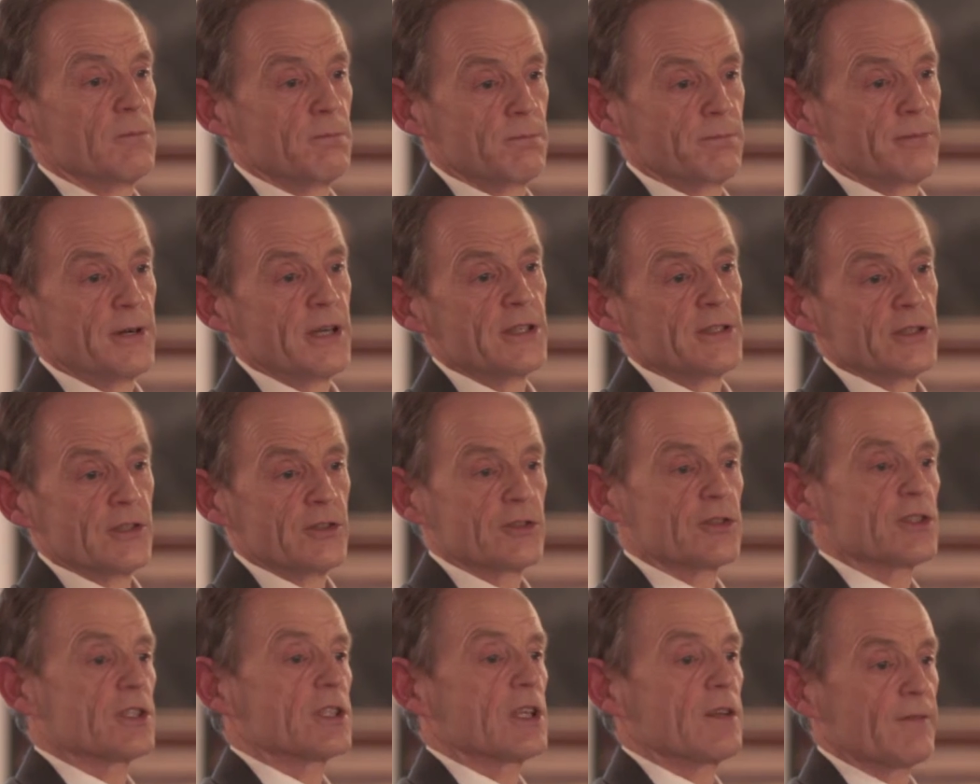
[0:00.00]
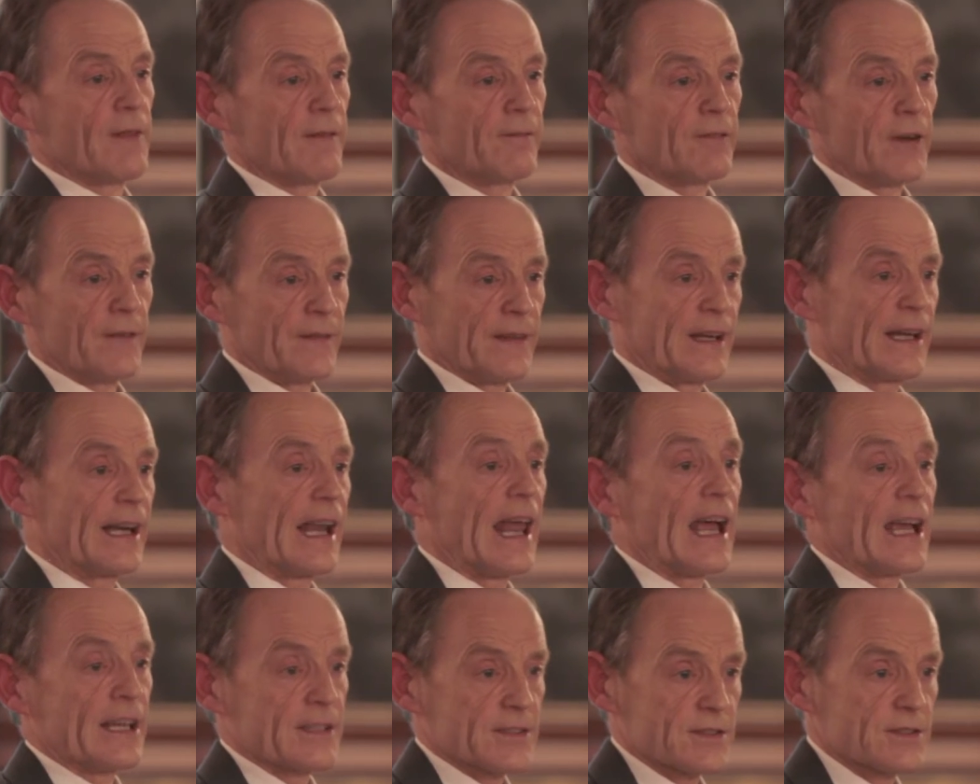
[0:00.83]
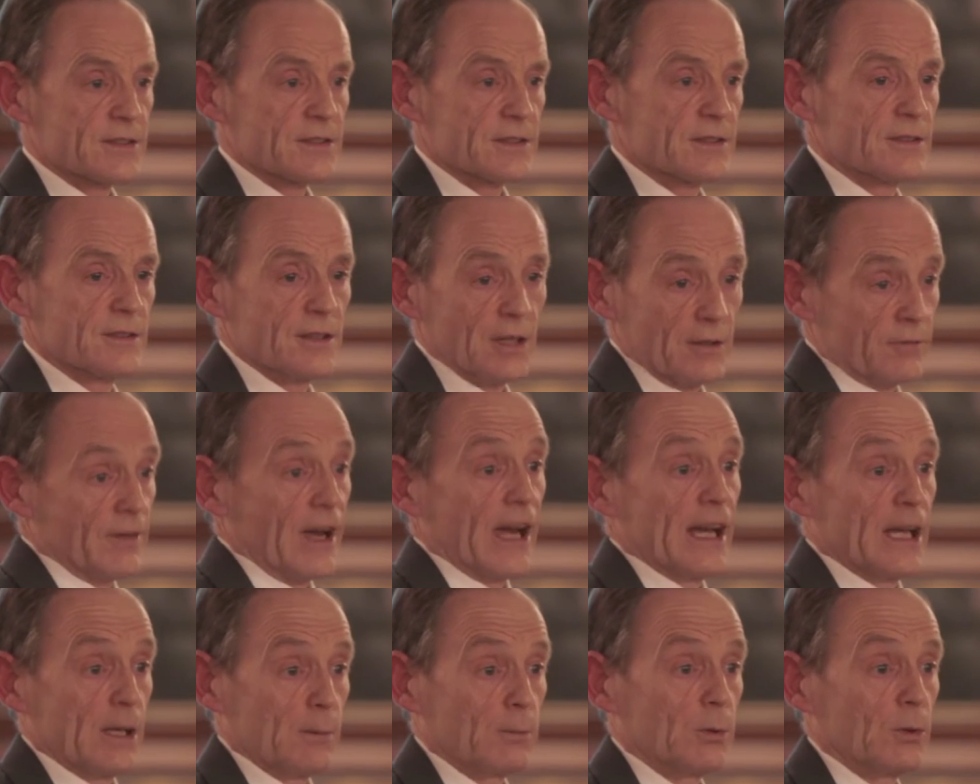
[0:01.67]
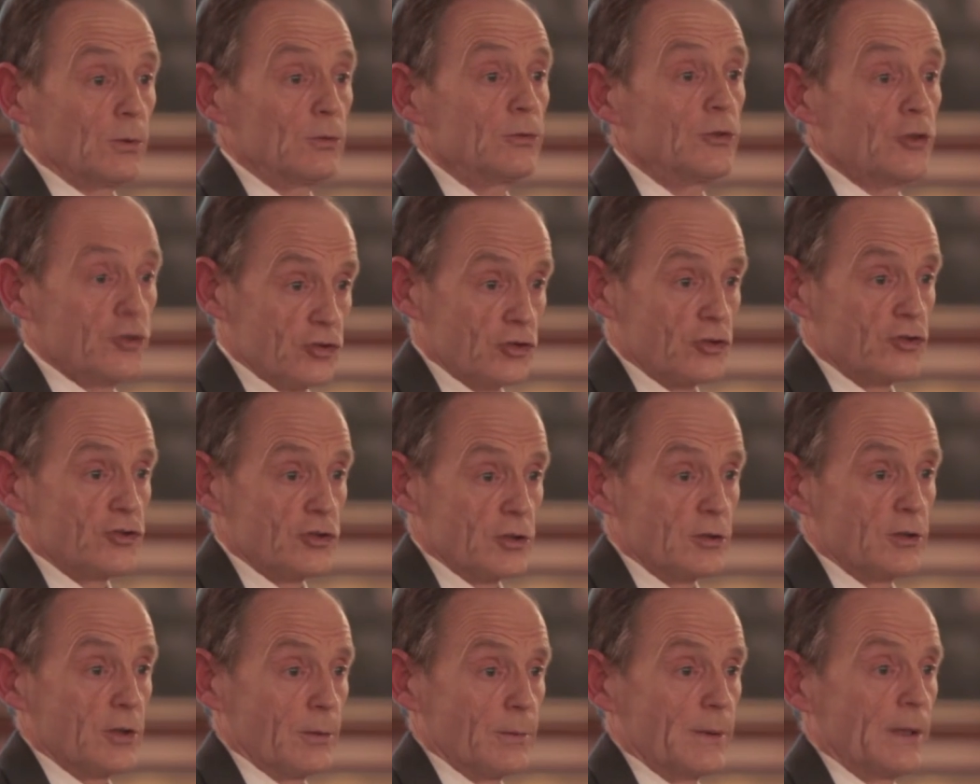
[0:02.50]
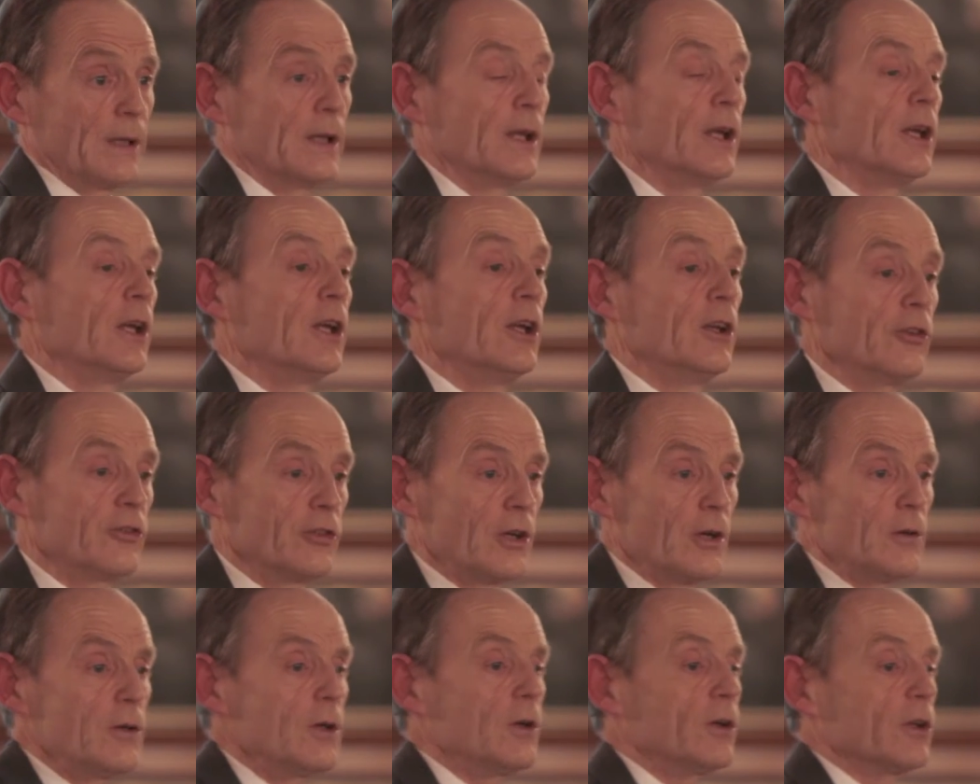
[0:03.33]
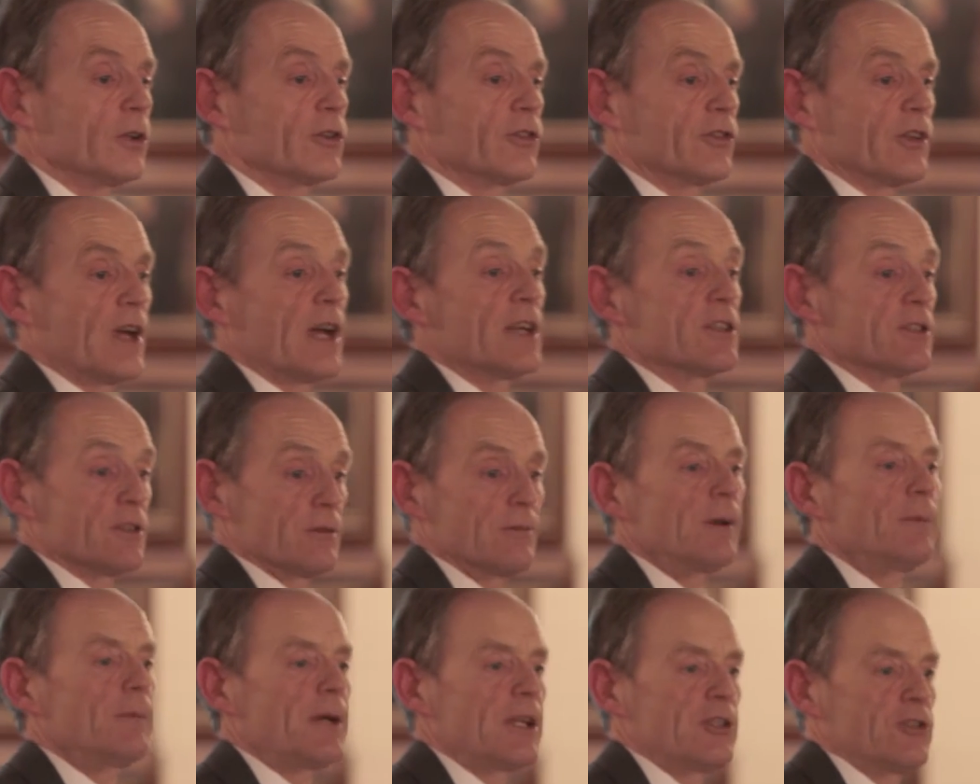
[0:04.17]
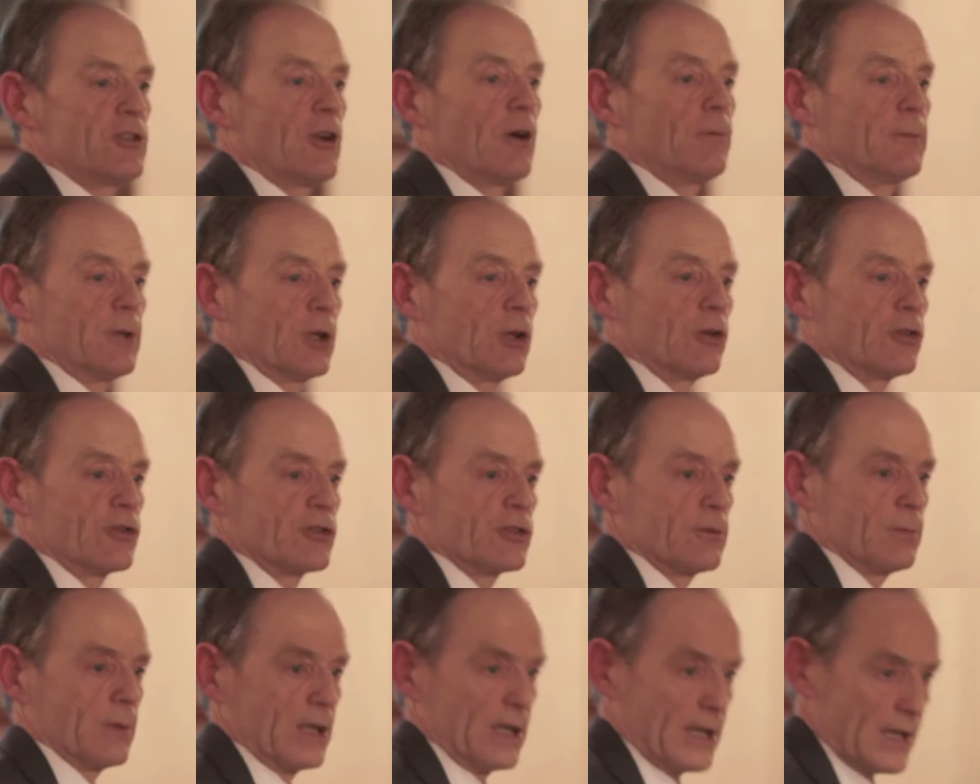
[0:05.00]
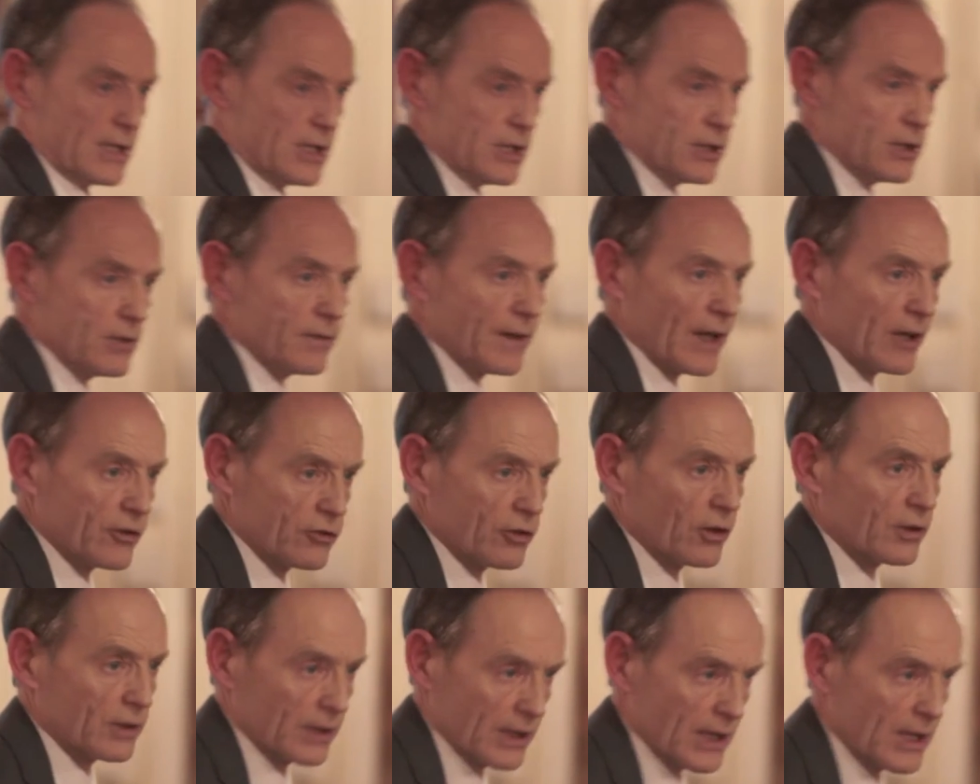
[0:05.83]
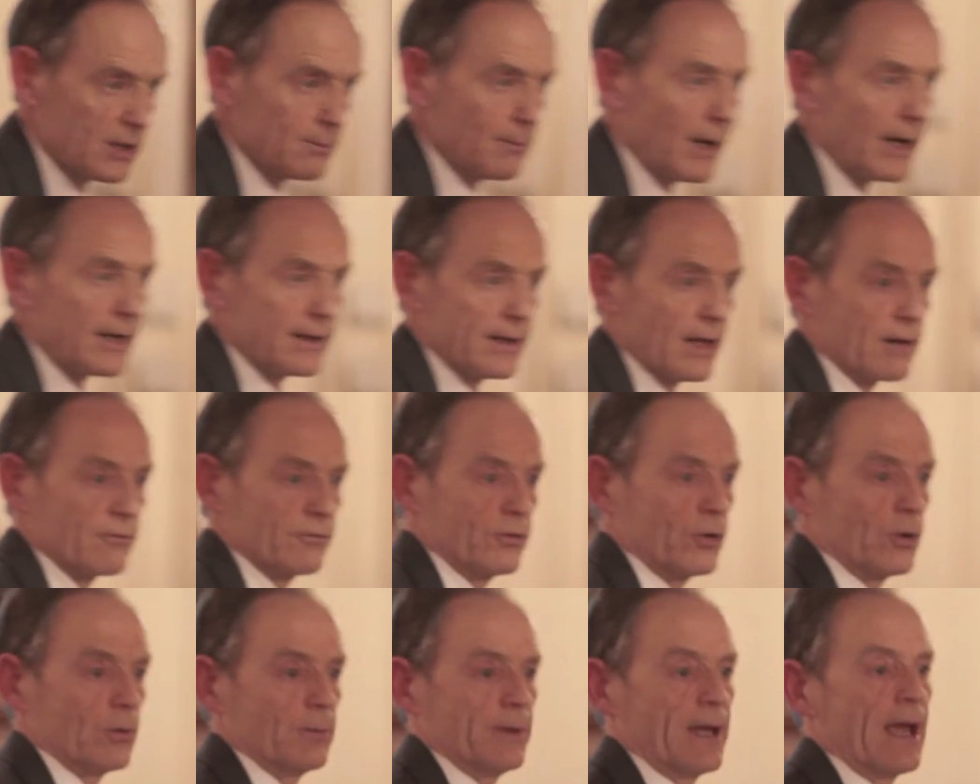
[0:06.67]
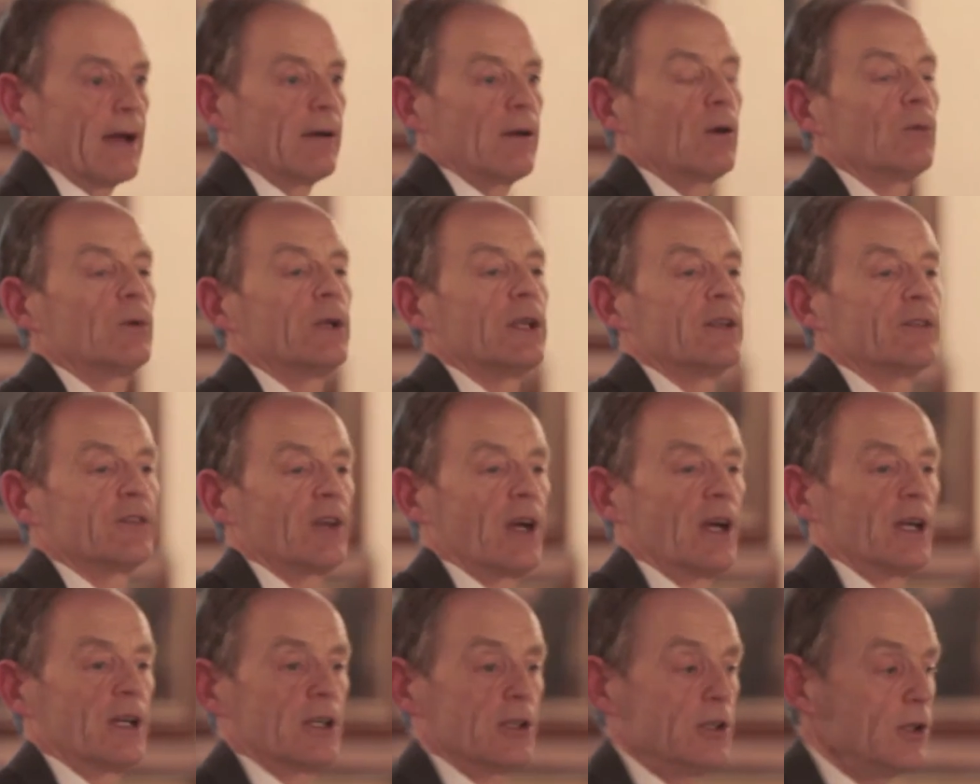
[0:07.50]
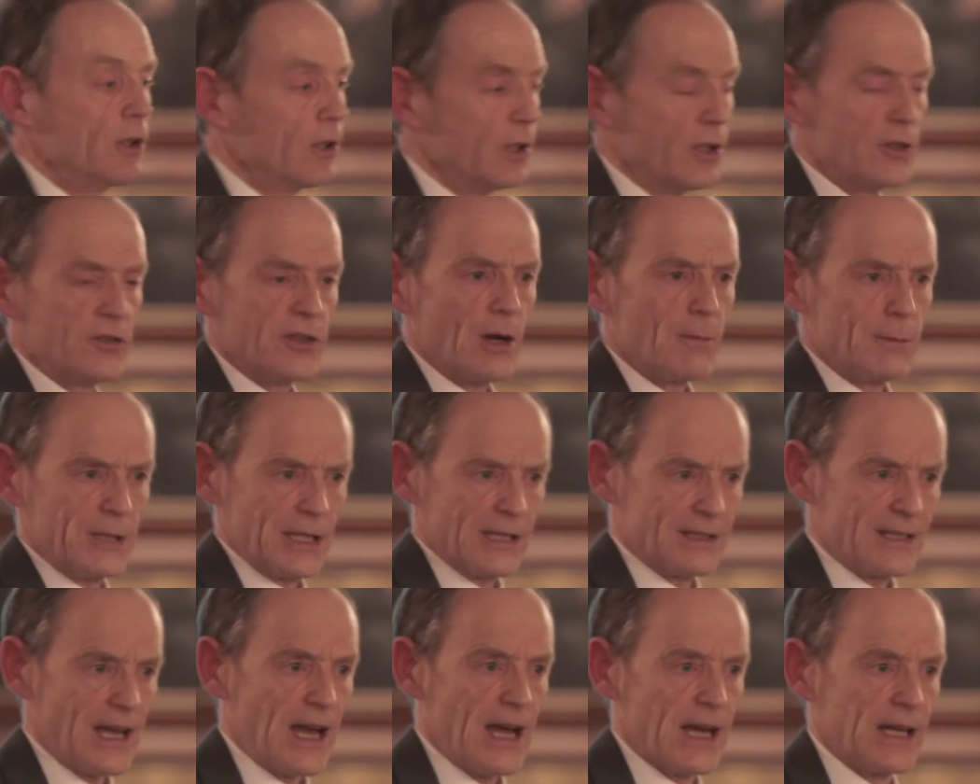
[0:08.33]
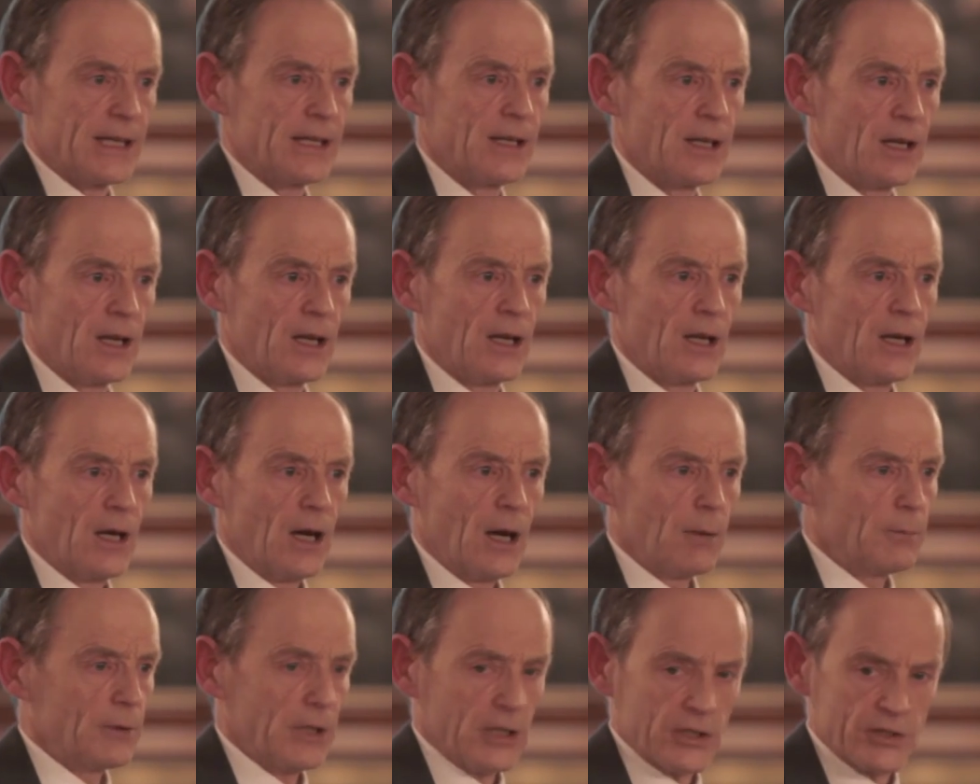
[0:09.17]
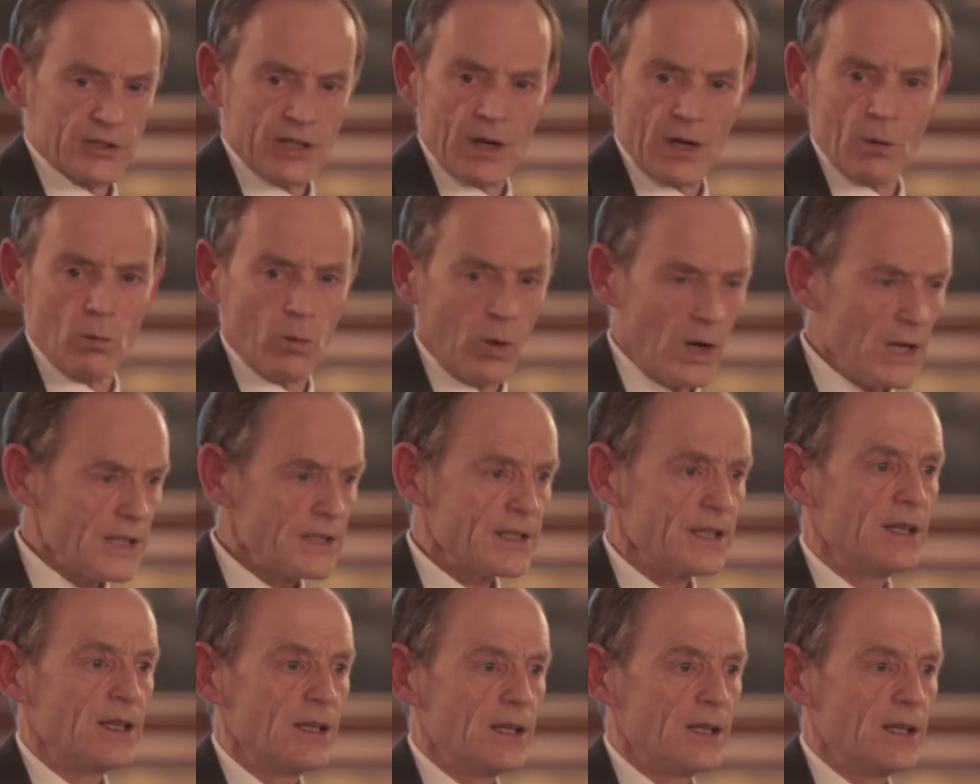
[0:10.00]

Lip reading: Bridget and see if they've got the glass available, should you do it. So you can say to them, imagine I'm the customer, can you do that job? Can you make that for me? How long will it take? You're going to tell me a day. I'm going to say, what?